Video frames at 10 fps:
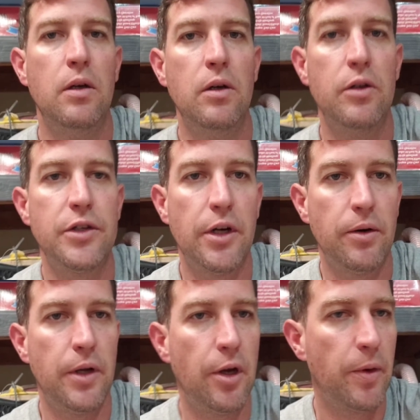So
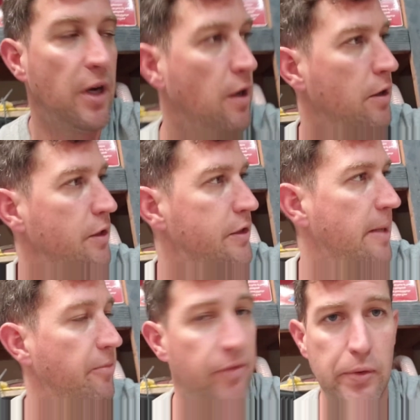here we are,
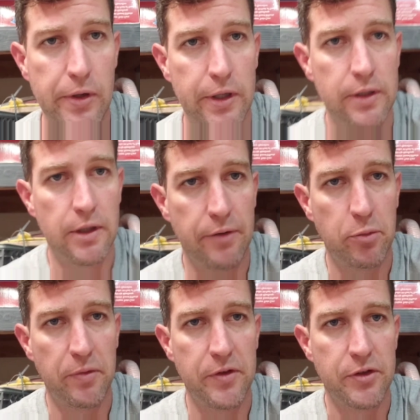step 4 of
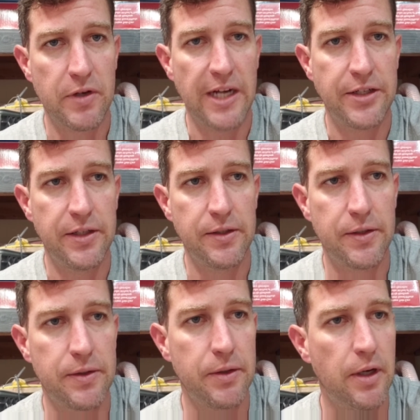removing the
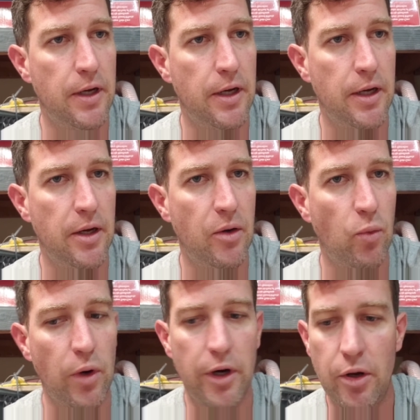scratches.
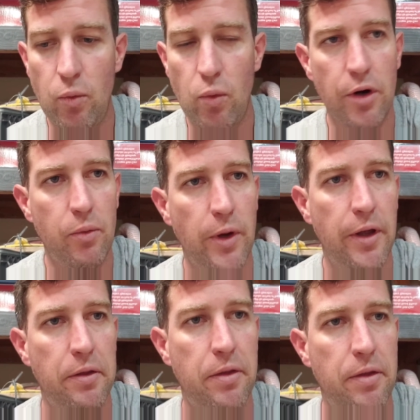We're gonna work
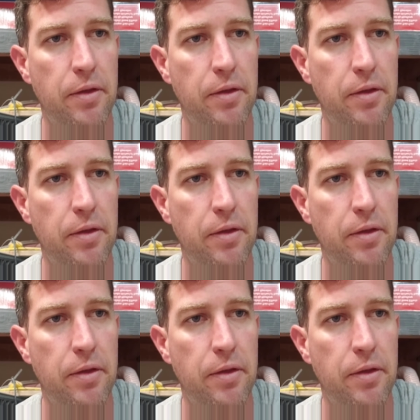with